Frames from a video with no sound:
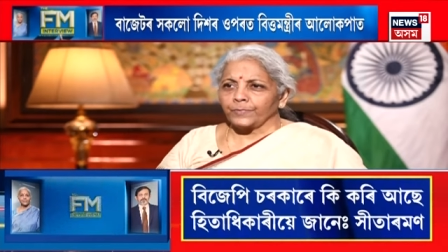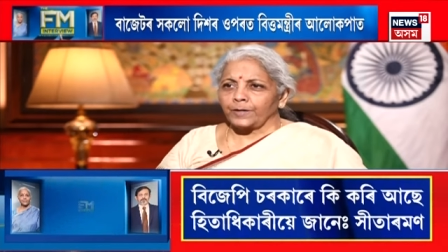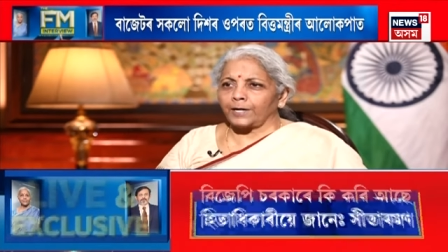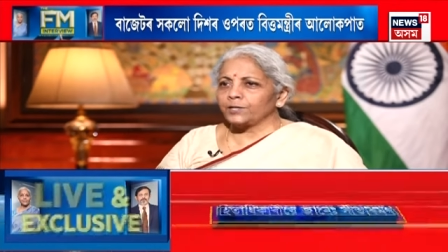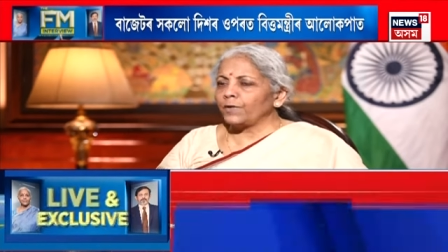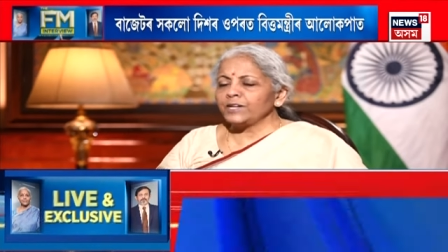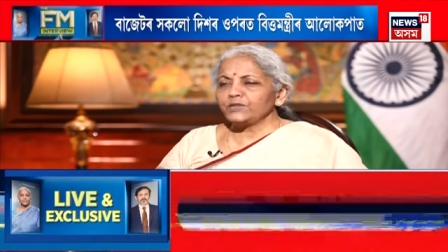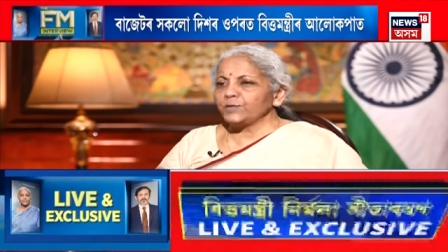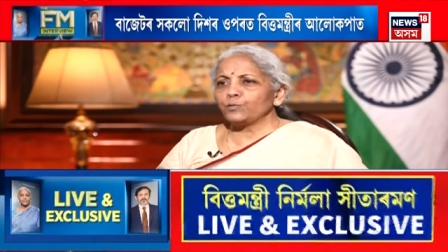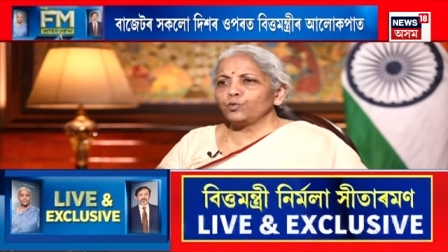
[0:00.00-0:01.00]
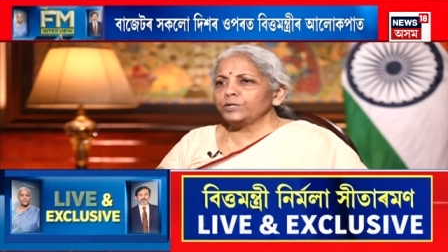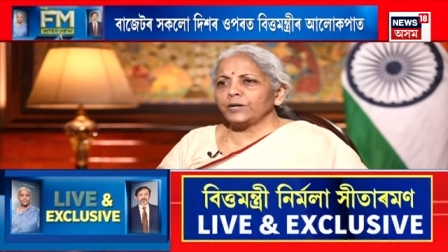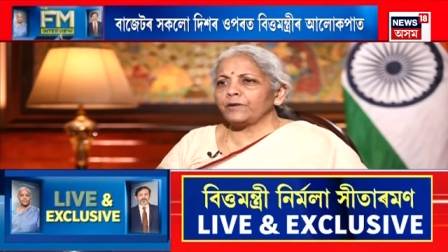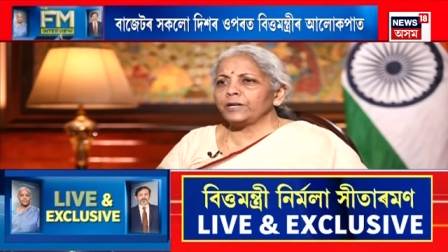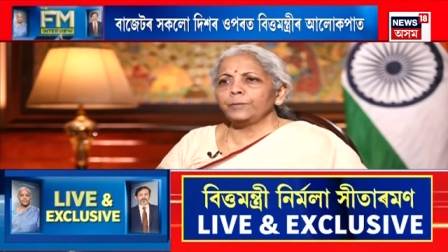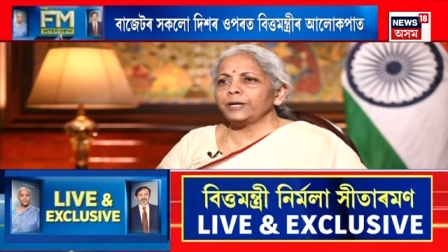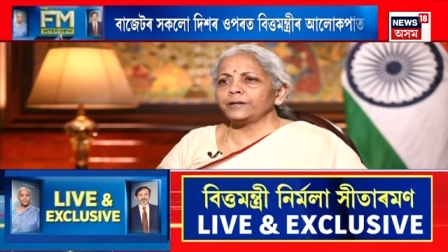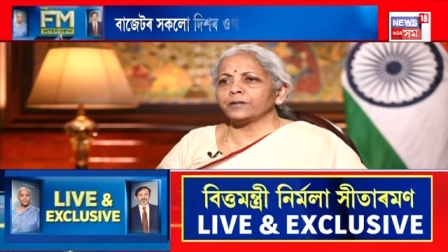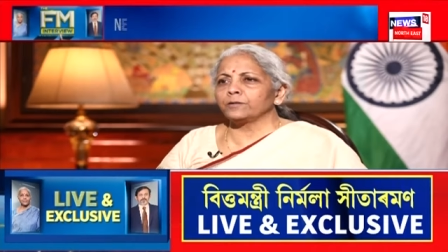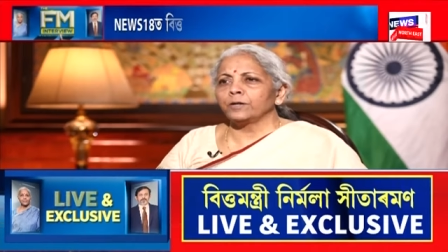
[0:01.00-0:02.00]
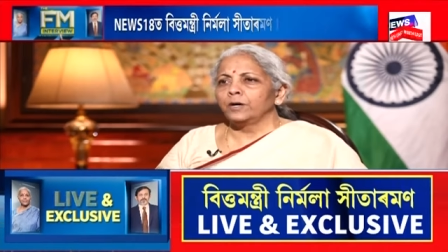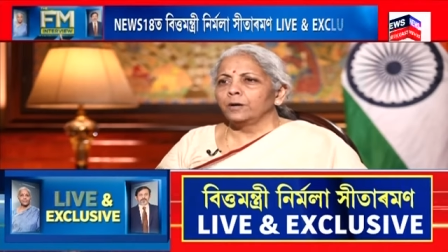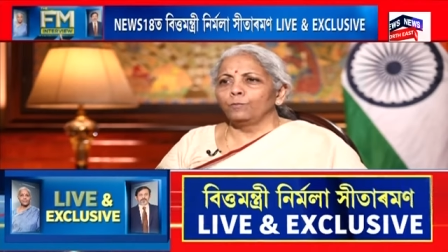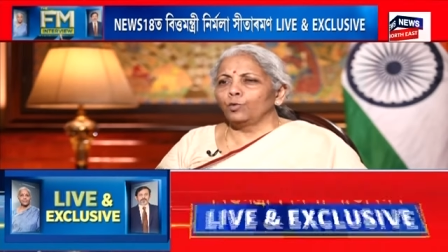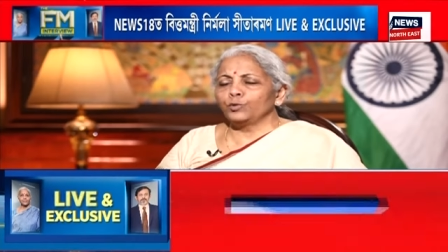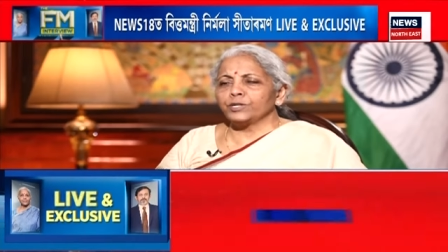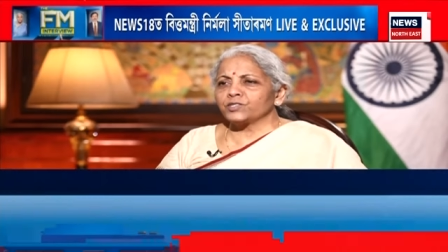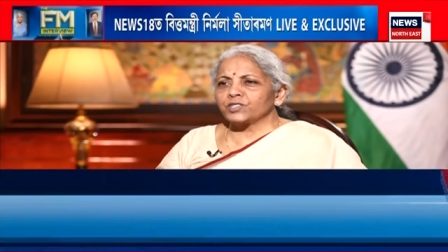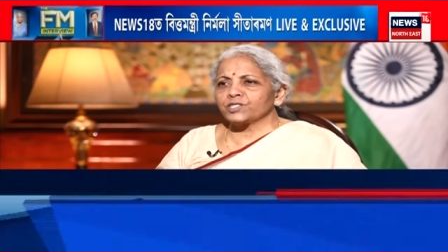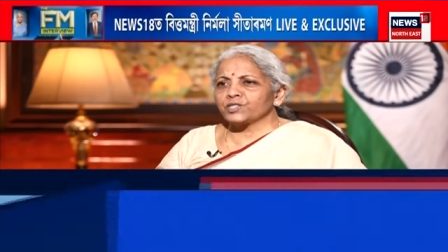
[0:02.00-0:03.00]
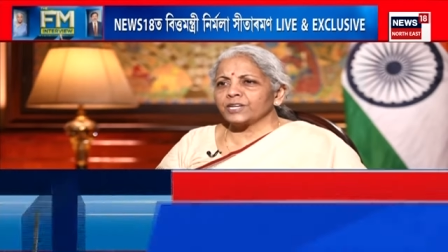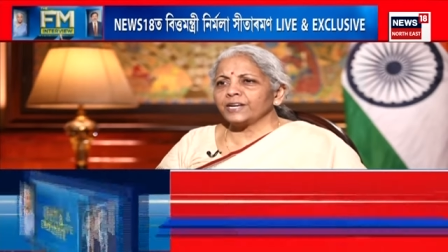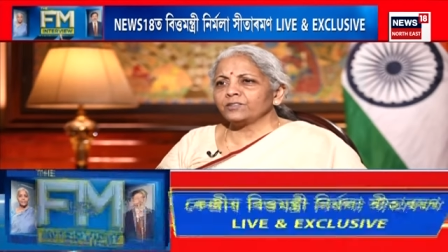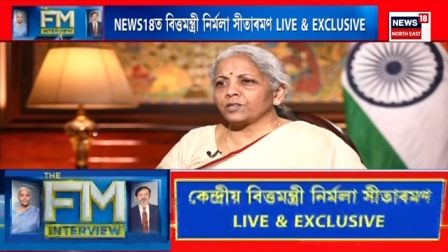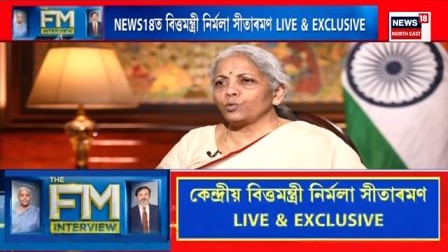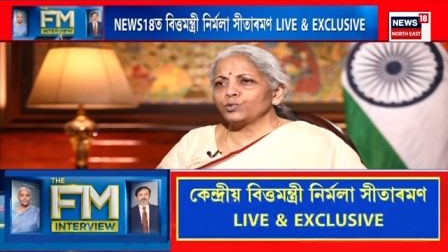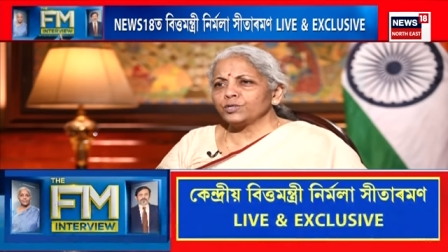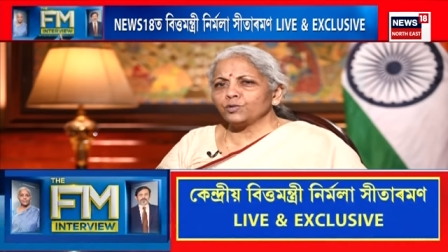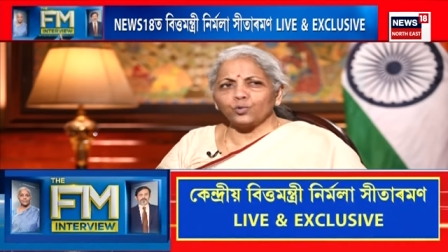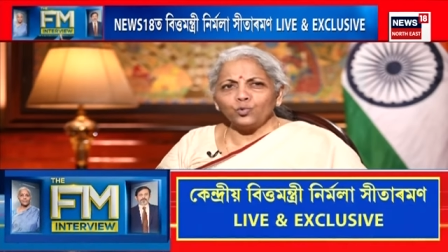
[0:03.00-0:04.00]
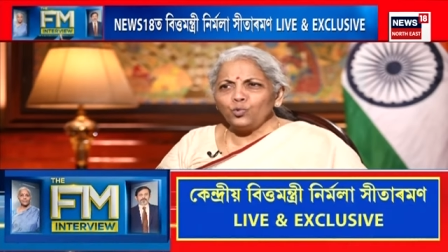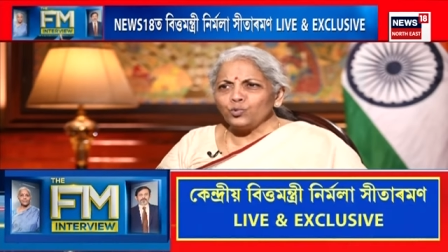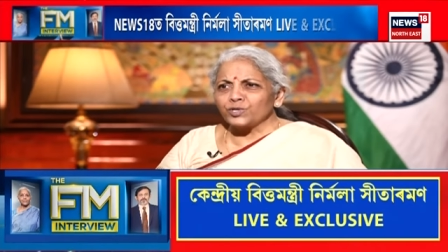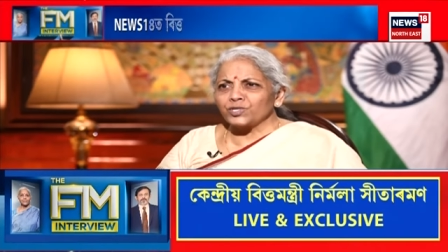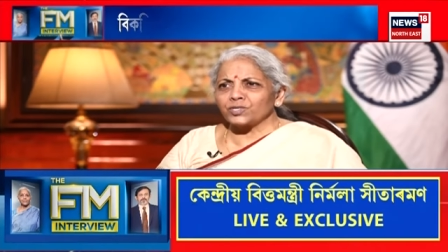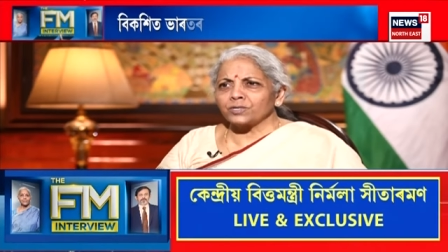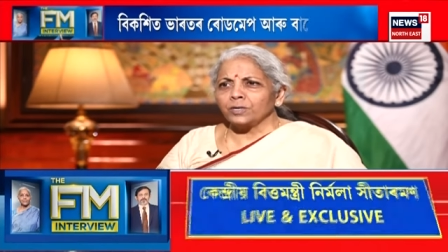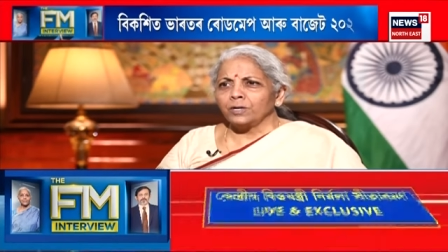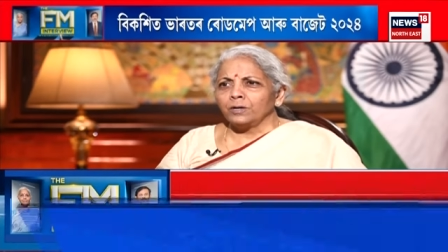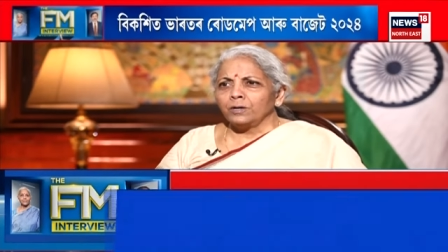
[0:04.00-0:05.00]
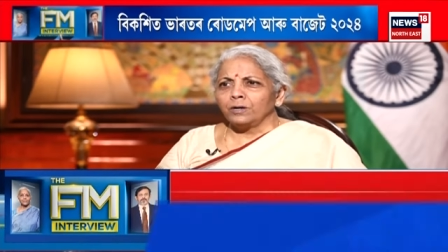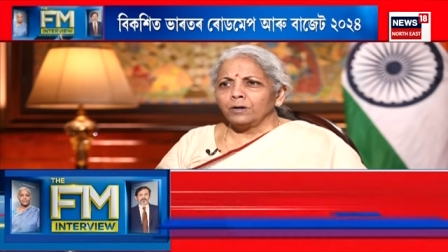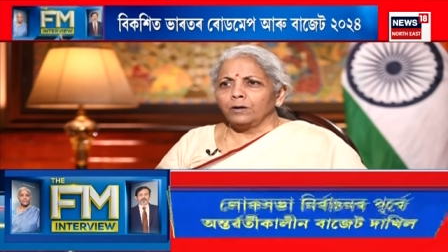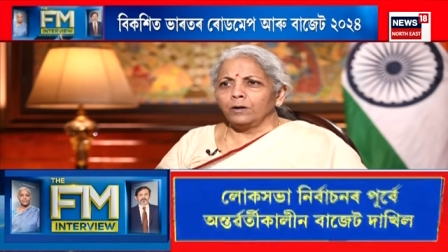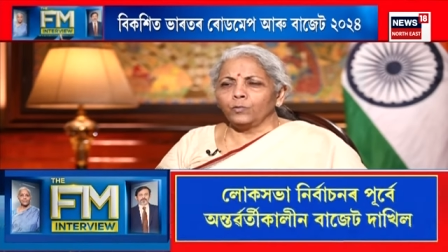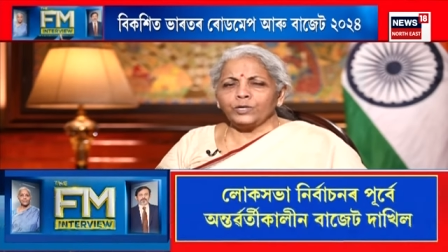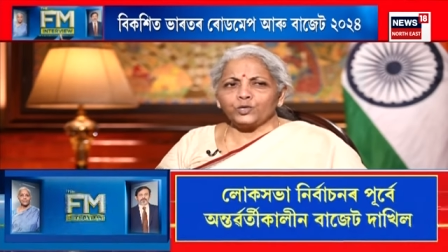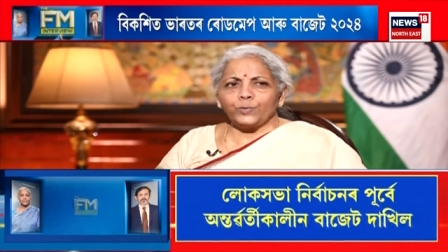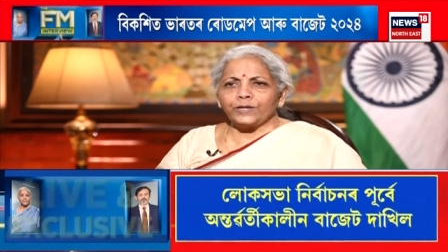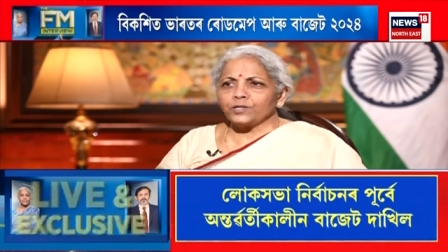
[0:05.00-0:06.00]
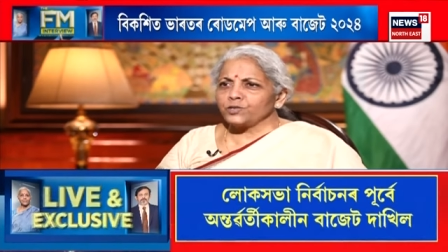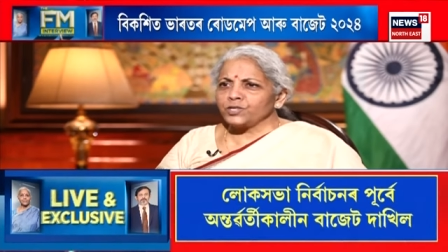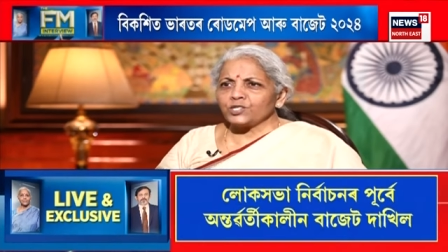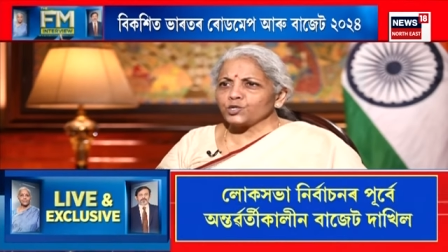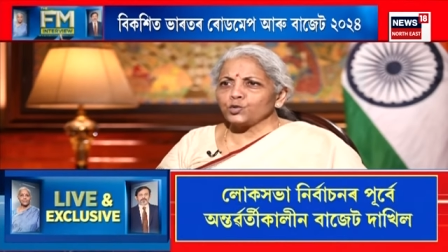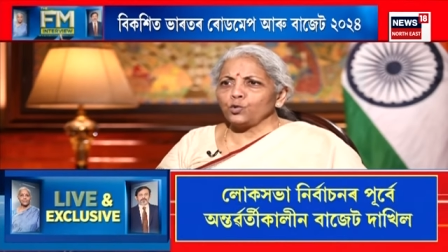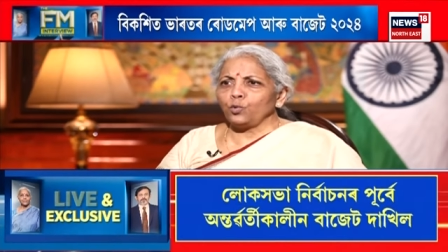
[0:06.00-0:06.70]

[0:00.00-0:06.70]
Otherwise, we wouldn't have eliminated more than 68,000 rules, which were just so